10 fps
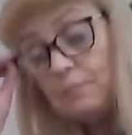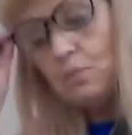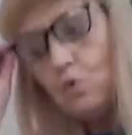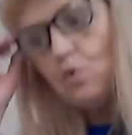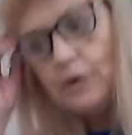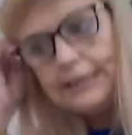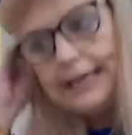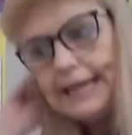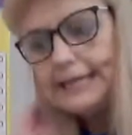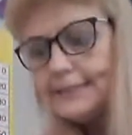more
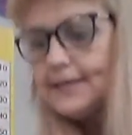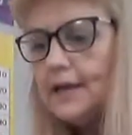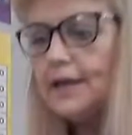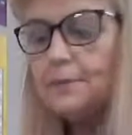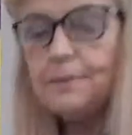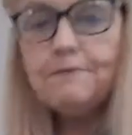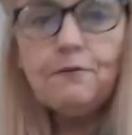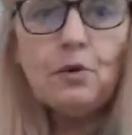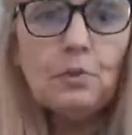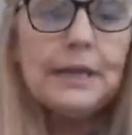days
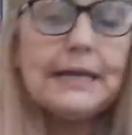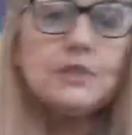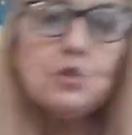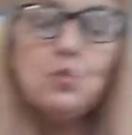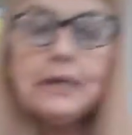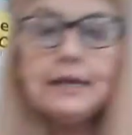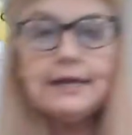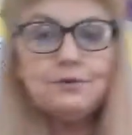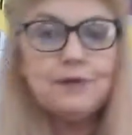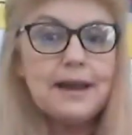before we get to
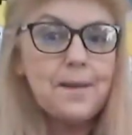100?